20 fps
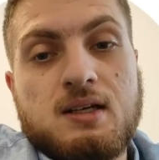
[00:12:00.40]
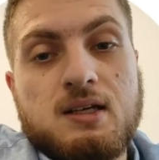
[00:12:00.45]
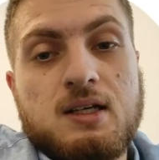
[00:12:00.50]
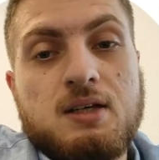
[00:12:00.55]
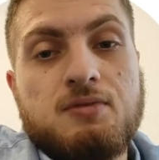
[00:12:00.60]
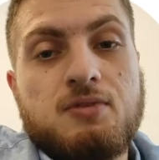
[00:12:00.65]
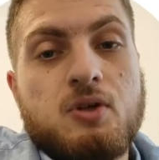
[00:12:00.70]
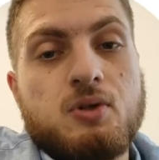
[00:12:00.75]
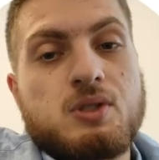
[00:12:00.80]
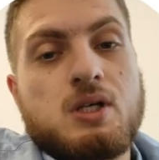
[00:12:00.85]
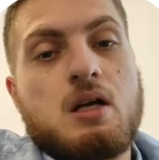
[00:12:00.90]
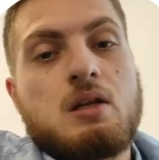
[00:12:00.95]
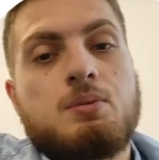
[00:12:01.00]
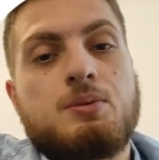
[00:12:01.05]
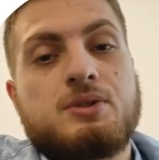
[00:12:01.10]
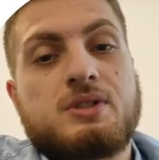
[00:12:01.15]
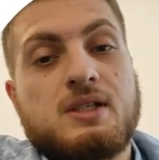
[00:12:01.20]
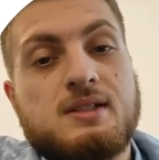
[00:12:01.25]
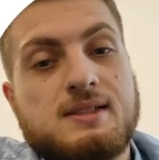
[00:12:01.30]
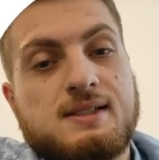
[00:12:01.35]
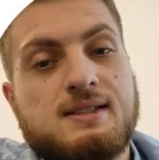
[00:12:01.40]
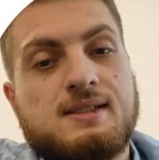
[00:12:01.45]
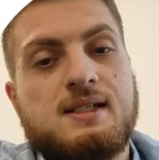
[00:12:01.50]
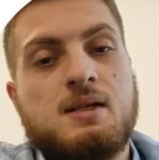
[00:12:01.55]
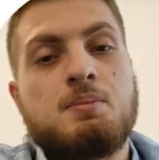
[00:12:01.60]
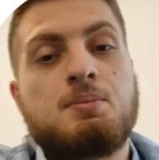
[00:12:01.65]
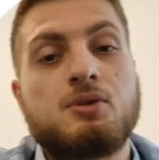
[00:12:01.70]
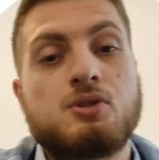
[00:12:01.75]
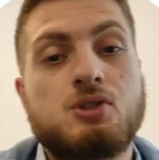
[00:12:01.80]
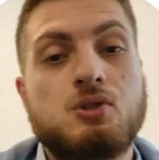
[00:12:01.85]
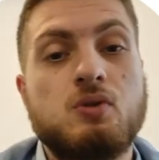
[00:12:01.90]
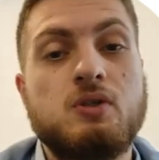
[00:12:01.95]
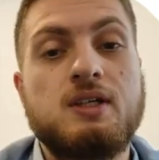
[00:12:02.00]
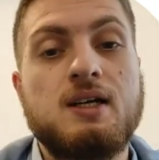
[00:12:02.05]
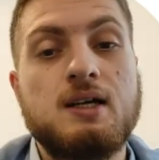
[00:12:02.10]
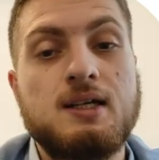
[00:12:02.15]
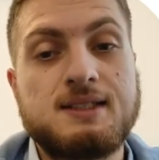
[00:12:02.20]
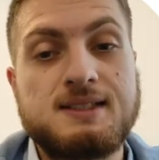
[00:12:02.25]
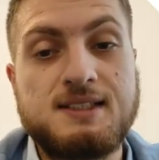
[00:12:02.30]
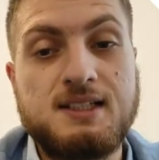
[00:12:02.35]
and give those outputs as inputs to the
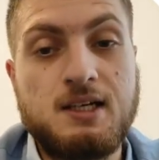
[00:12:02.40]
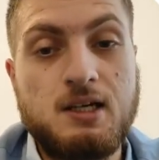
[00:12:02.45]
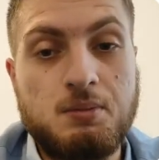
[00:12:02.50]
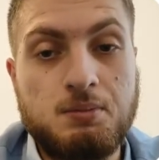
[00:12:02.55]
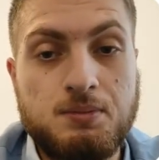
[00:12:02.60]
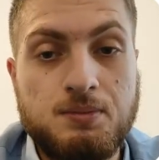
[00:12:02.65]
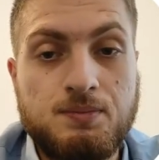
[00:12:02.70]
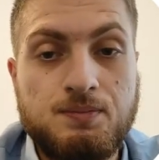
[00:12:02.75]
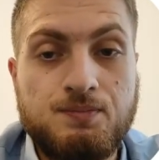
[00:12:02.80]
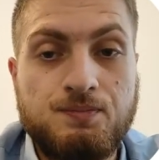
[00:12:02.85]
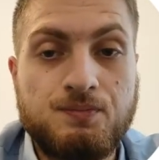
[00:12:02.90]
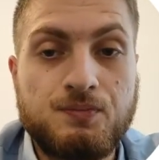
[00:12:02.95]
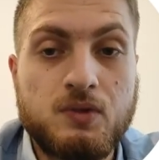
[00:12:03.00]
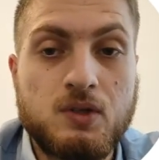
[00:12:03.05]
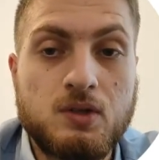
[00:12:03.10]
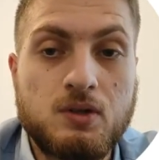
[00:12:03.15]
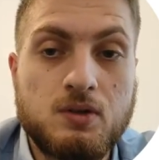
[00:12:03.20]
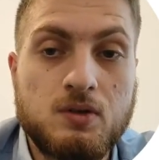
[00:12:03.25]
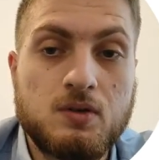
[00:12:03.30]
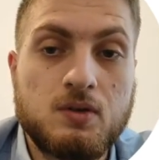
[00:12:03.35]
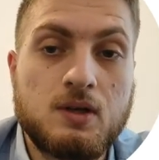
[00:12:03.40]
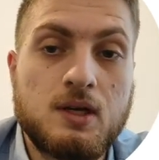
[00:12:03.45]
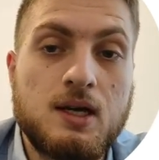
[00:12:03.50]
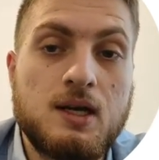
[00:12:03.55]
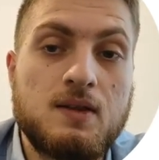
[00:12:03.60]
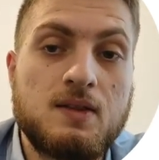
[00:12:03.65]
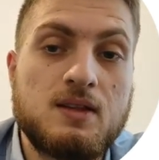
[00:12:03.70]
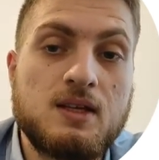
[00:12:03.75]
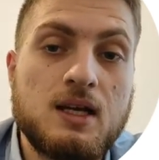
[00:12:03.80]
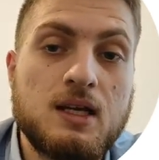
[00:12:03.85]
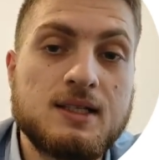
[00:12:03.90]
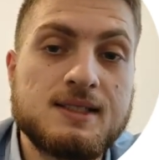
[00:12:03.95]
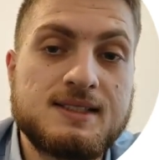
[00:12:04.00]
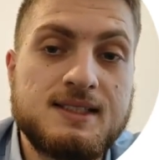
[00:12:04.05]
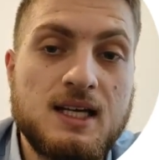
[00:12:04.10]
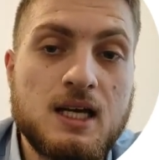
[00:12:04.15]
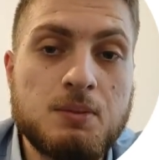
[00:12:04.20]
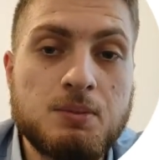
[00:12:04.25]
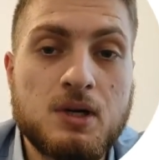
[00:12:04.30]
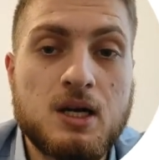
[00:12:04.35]
LSTM. And the
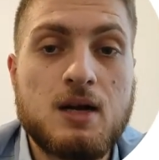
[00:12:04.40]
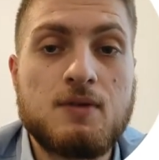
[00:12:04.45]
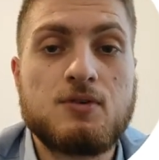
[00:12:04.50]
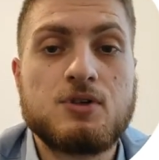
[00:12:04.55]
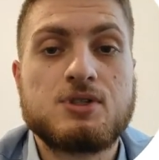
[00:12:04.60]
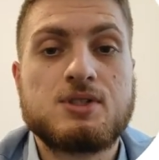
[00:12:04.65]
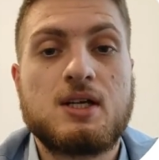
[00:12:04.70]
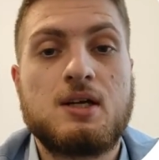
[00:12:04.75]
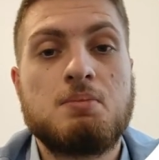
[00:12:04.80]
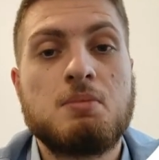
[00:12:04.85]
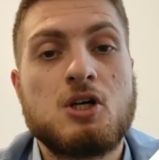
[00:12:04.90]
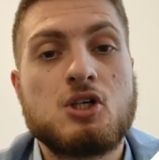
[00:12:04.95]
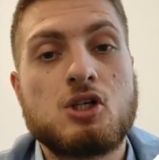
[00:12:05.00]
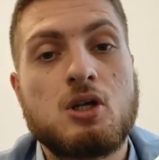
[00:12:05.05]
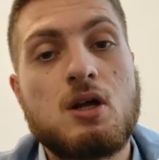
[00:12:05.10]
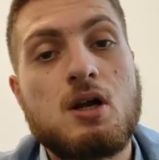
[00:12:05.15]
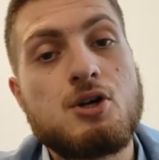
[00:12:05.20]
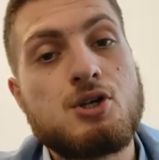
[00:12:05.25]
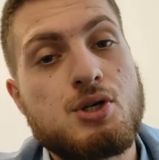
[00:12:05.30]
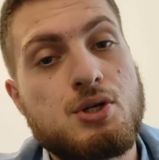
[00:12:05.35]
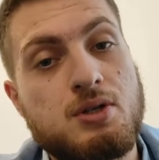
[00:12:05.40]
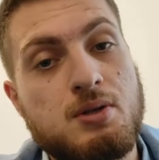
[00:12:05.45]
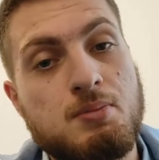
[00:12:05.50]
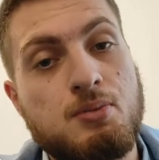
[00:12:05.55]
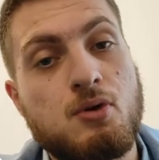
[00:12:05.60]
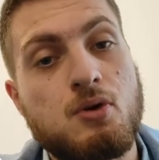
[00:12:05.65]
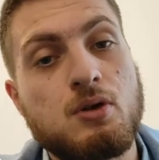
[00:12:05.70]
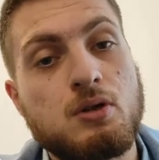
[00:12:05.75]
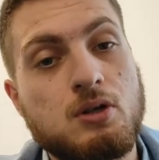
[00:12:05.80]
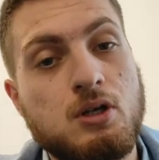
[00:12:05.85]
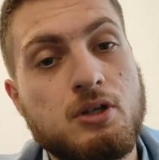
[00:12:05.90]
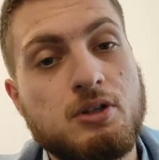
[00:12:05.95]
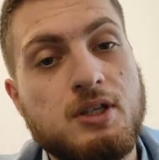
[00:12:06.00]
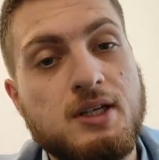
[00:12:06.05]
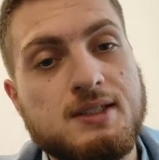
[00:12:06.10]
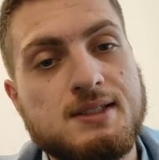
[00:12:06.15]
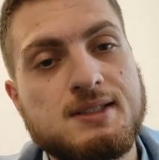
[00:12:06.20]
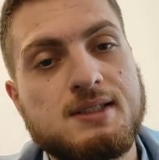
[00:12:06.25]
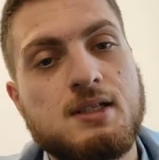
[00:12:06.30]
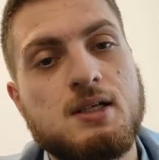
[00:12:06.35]
LSTM covers a much larger temporal
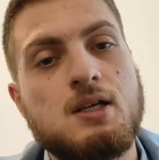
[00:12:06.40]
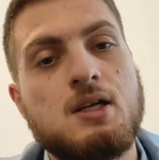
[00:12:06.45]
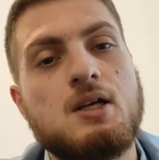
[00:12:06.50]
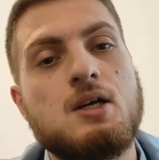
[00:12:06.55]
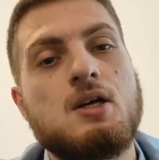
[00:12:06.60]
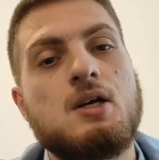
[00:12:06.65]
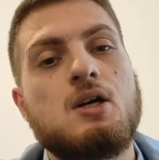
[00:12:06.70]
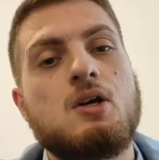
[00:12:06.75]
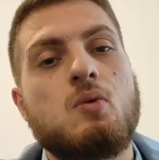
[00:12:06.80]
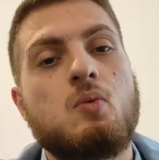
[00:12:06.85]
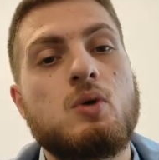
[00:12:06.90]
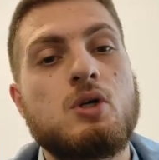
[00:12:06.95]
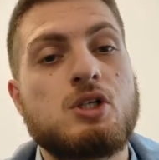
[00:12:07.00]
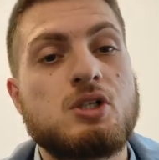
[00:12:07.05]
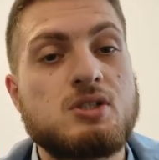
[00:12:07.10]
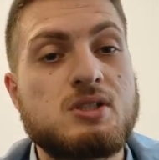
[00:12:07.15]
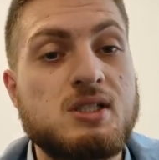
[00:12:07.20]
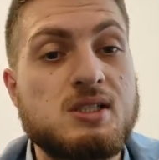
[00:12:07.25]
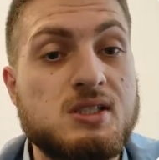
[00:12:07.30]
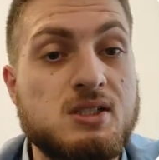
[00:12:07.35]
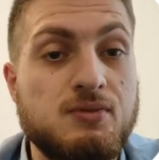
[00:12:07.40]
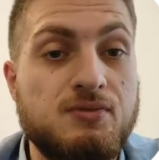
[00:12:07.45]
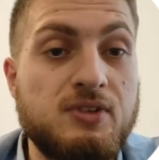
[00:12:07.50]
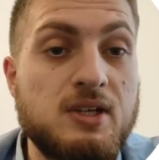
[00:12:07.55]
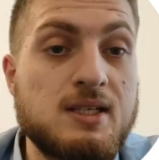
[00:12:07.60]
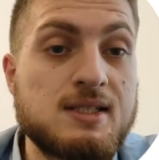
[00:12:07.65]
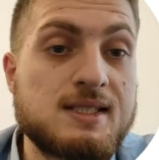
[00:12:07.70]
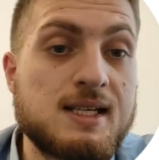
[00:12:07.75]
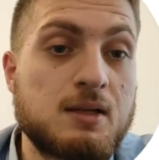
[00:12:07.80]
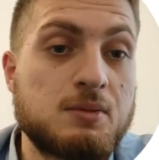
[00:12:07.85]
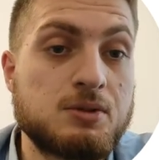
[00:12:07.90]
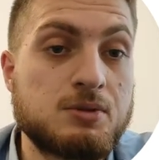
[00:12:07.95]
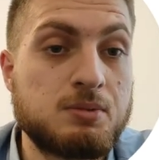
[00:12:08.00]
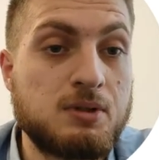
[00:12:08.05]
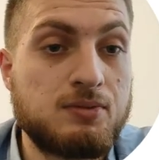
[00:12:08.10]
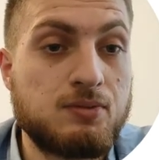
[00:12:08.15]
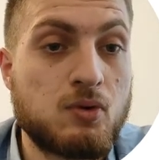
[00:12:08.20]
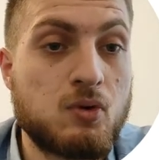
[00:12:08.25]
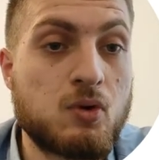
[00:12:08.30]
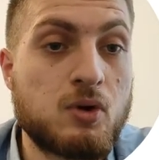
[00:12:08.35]
context, which consists of 10 segments
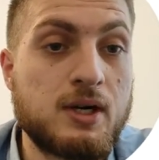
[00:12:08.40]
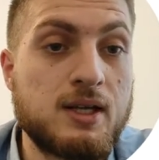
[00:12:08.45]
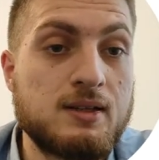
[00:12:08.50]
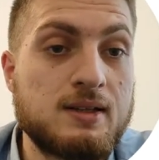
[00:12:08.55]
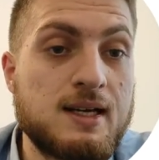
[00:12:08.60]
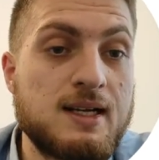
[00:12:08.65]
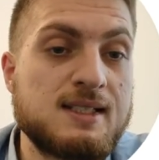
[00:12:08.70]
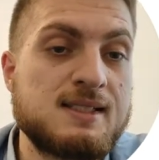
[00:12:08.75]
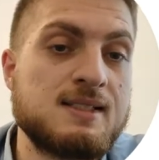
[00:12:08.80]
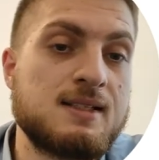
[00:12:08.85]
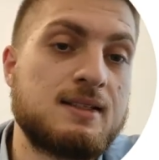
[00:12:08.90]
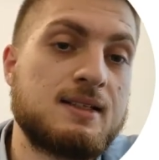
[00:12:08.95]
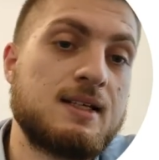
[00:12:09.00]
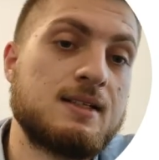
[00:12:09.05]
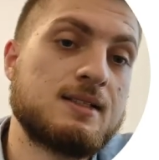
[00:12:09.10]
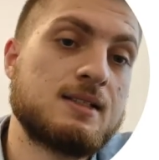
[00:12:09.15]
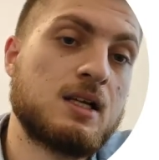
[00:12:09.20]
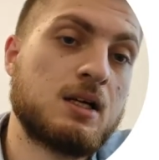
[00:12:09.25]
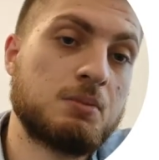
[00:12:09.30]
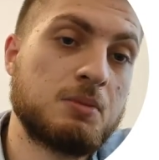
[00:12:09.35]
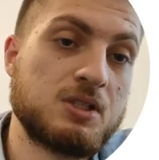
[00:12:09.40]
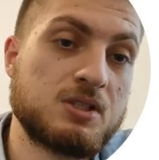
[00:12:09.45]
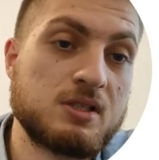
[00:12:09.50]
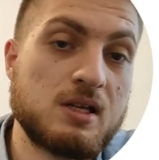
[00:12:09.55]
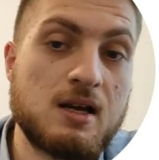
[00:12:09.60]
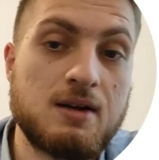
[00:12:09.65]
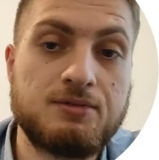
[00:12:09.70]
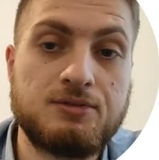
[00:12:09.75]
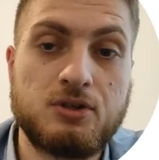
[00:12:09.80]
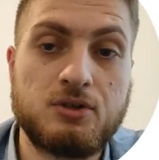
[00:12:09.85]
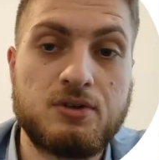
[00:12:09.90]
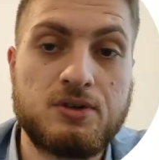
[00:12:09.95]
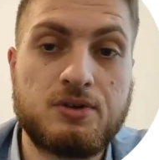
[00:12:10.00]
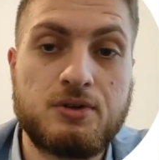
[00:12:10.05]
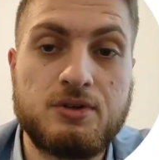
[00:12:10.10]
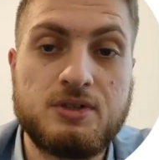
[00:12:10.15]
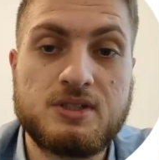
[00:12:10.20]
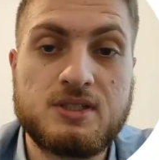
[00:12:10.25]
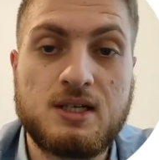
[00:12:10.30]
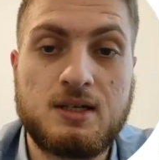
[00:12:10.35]
before and 10 segments after the
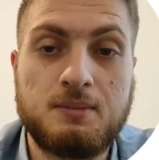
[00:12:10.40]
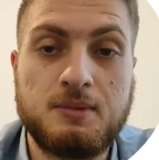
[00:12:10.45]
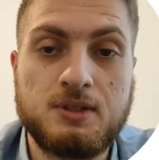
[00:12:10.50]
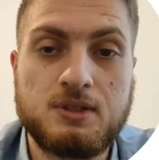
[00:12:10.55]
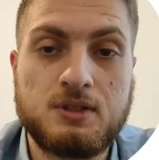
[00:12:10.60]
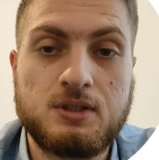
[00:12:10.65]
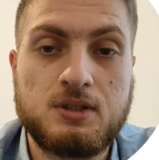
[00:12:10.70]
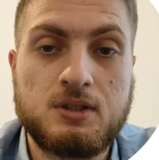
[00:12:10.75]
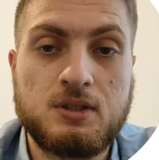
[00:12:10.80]
current segment.